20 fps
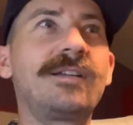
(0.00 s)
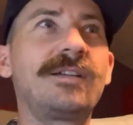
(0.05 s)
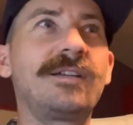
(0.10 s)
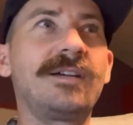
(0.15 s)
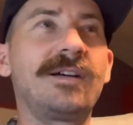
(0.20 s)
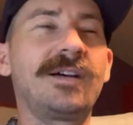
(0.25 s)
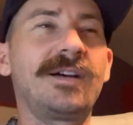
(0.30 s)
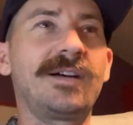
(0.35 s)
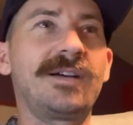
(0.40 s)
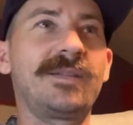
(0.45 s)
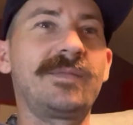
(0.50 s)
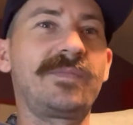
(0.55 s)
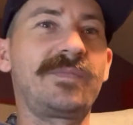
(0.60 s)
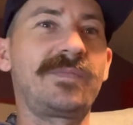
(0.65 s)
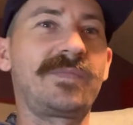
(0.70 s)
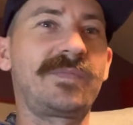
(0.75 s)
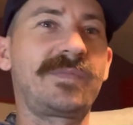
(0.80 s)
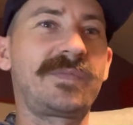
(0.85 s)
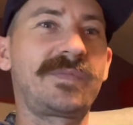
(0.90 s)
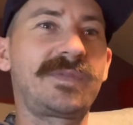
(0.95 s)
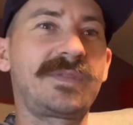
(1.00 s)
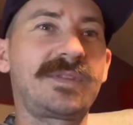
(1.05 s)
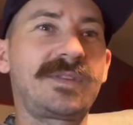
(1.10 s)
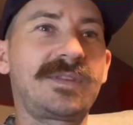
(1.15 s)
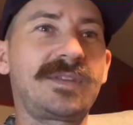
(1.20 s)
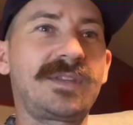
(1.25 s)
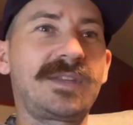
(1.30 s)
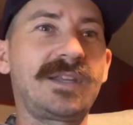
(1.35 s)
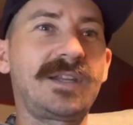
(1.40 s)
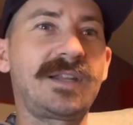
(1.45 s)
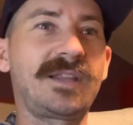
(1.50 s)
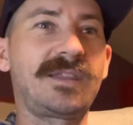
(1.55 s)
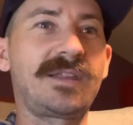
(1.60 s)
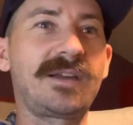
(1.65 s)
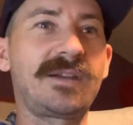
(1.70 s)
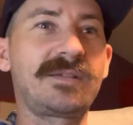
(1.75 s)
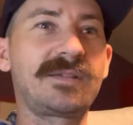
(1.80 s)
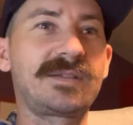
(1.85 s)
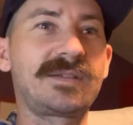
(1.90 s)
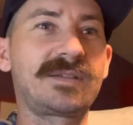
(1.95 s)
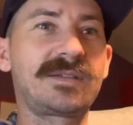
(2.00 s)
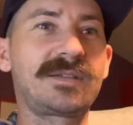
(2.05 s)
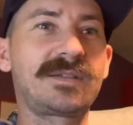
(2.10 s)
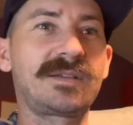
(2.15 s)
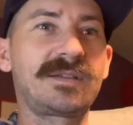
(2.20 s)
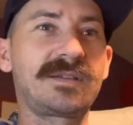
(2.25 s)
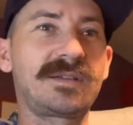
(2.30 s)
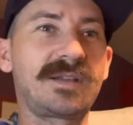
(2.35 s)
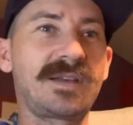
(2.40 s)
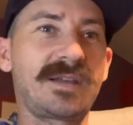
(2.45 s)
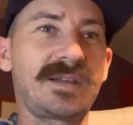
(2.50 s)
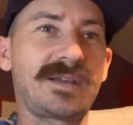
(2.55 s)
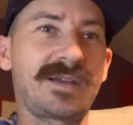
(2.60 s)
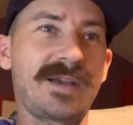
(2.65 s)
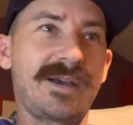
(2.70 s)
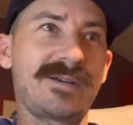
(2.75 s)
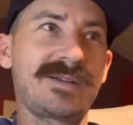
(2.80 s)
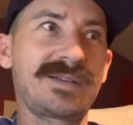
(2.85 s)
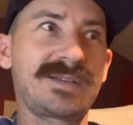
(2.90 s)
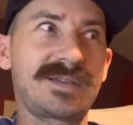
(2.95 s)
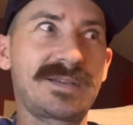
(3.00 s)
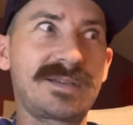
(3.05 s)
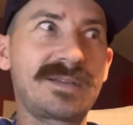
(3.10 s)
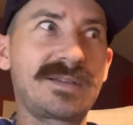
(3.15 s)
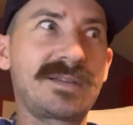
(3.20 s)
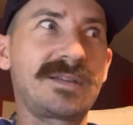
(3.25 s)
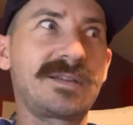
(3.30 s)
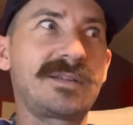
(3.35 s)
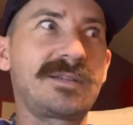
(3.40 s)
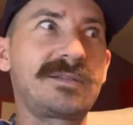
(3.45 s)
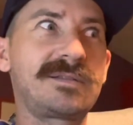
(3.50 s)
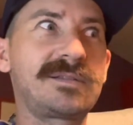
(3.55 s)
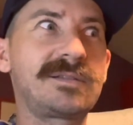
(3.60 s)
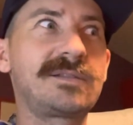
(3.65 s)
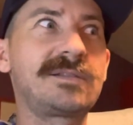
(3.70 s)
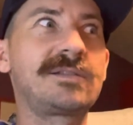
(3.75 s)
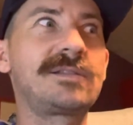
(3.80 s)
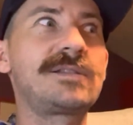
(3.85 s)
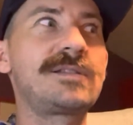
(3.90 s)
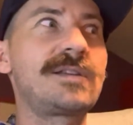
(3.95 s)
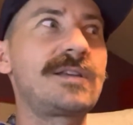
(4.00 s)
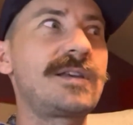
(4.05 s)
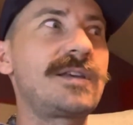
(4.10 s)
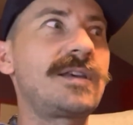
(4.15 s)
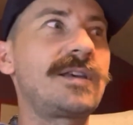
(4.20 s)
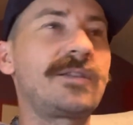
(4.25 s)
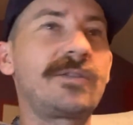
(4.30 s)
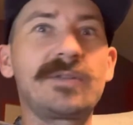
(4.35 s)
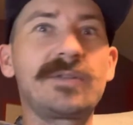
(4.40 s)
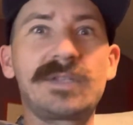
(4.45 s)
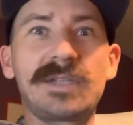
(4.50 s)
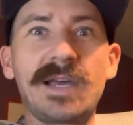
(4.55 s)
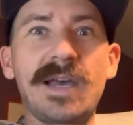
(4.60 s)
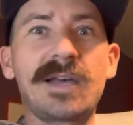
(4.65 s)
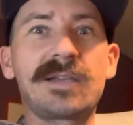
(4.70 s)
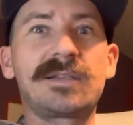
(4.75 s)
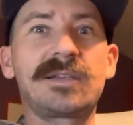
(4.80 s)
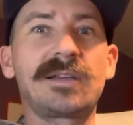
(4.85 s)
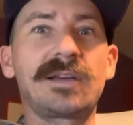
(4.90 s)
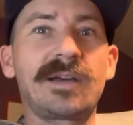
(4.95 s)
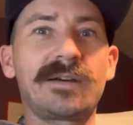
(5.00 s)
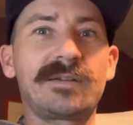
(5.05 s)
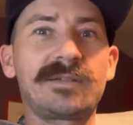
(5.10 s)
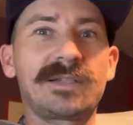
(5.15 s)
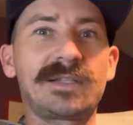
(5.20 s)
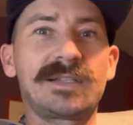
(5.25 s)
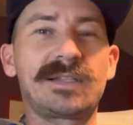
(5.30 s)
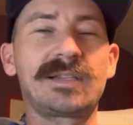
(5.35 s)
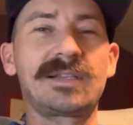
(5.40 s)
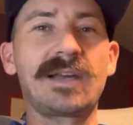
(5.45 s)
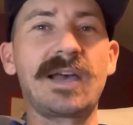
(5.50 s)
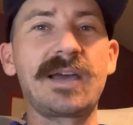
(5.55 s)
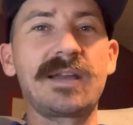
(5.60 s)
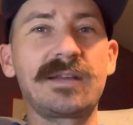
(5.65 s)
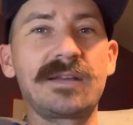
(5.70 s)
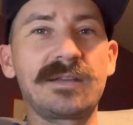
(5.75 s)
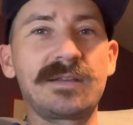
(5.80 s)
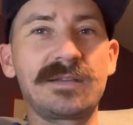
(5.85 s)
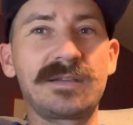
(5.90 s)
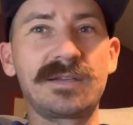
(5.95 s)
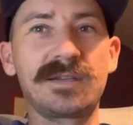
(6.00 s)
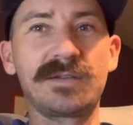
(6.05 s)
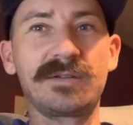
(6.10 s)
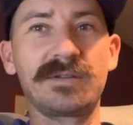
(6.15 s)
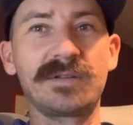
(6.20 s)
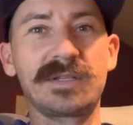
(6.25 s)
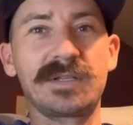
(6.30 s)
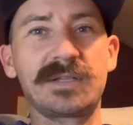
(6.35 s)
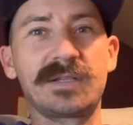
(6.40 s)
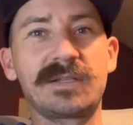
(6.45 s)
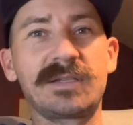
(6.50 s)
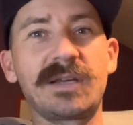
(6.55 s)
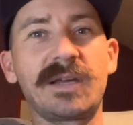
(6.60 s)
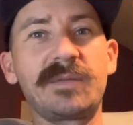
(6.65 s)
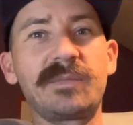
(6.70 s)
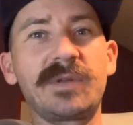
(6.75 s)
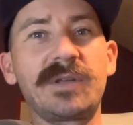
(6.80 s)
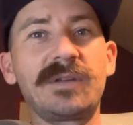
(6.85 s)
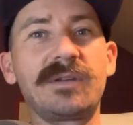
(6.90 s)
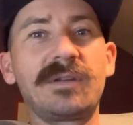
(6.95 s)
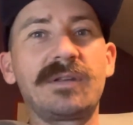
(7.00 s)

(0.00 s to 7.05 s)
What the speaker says: And I thought it was like, I was enthusiastic. I was excited to do this assignment.